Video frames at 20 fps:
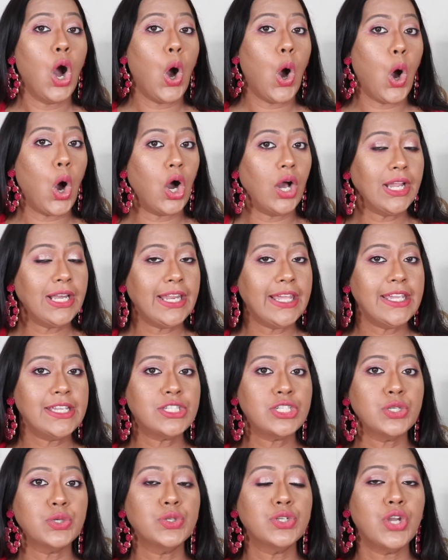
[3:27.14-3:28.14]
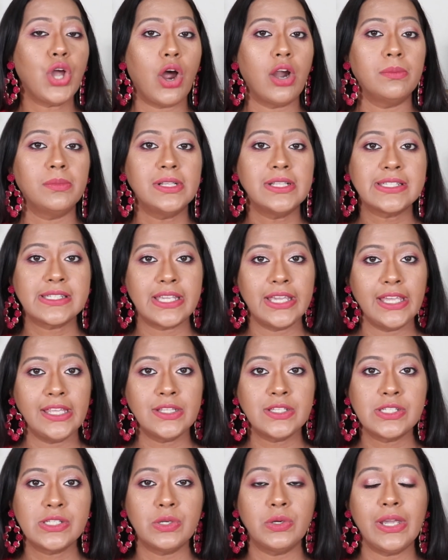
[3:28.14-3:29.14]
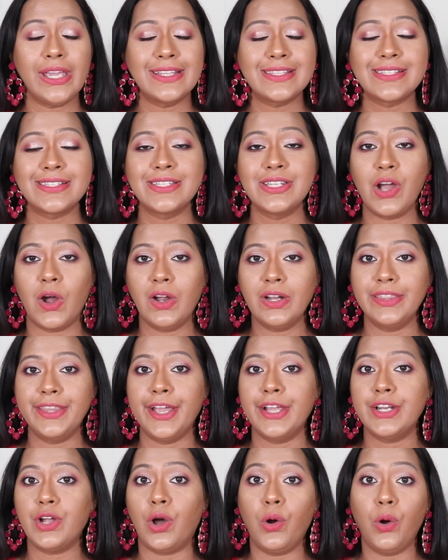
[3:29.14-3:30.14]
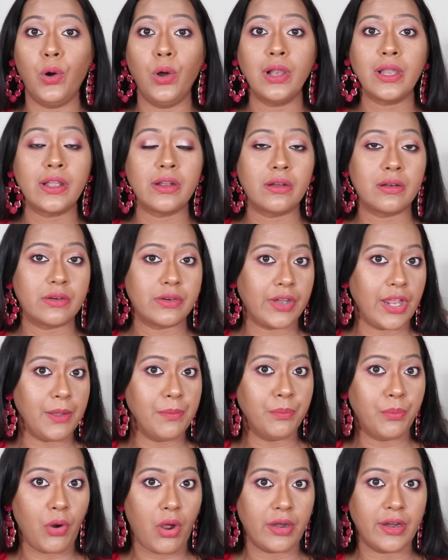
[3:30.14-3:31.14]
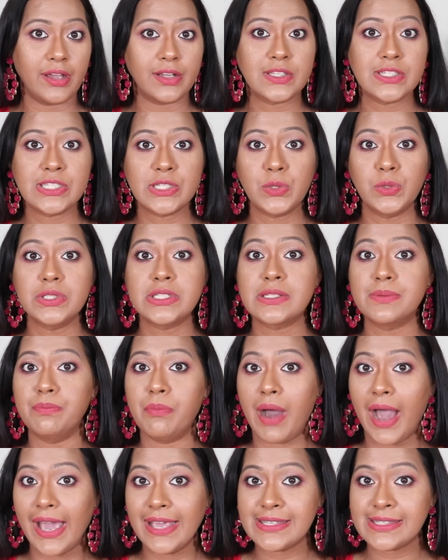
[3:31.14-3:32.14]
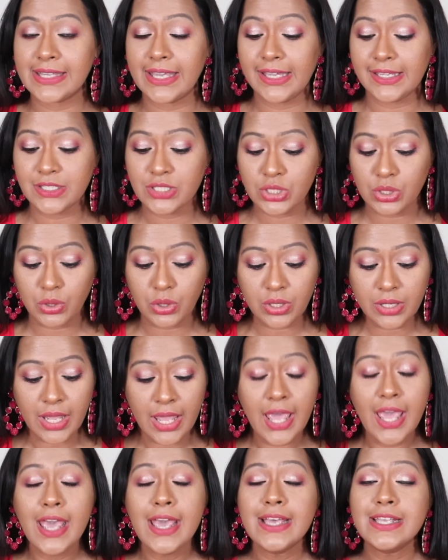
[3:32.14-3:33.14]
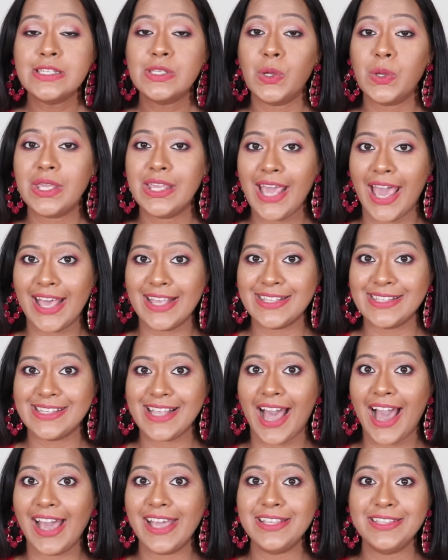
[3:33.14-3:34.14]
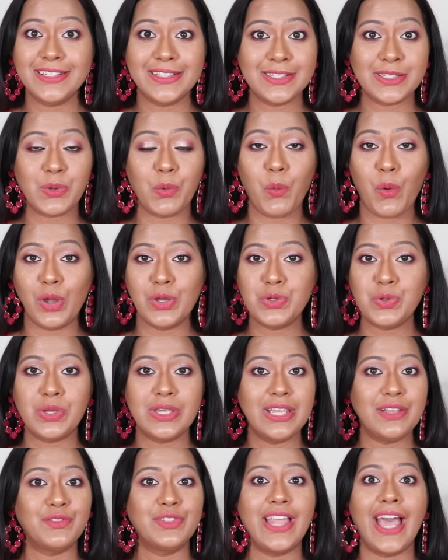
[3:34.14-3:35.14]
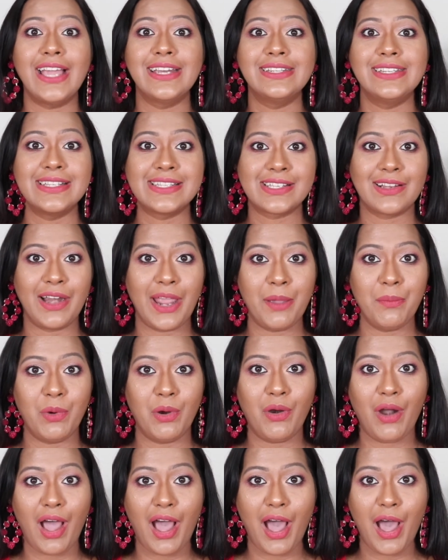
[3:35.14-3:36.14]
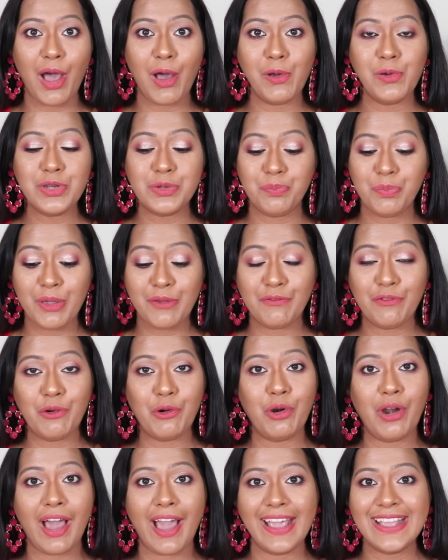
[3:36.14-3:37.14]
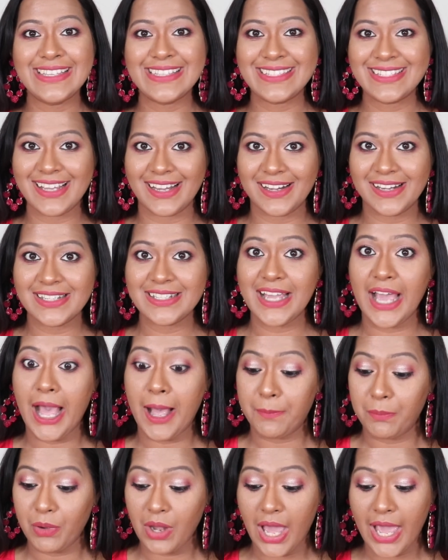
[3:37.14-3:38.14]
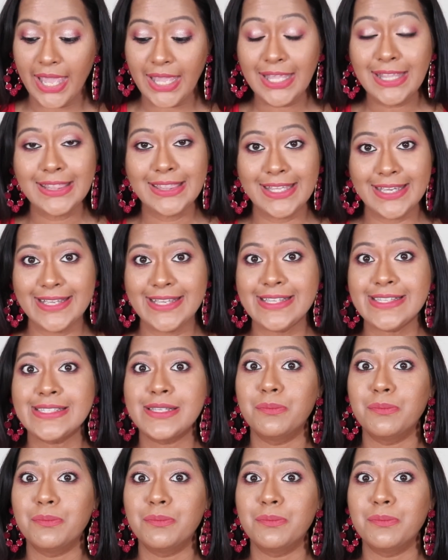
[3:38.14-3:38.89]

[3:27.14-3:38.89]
oily to normal skin. So it's not that all cream product suits my skin tone. So yes, I just want to give that disclaimer out before I start applying these